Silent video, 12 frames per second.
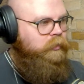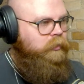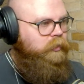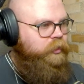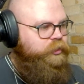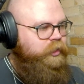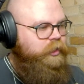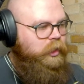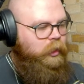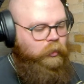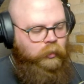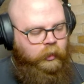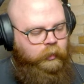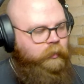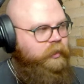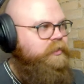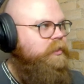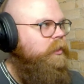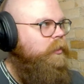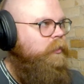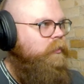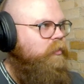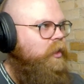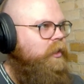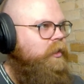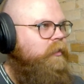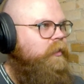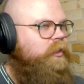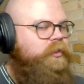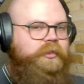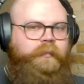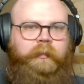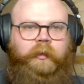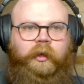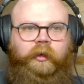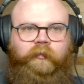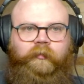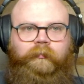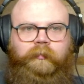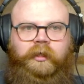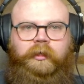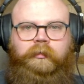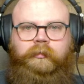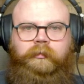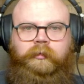actually no i don't want to talk that yet that'll just be part of me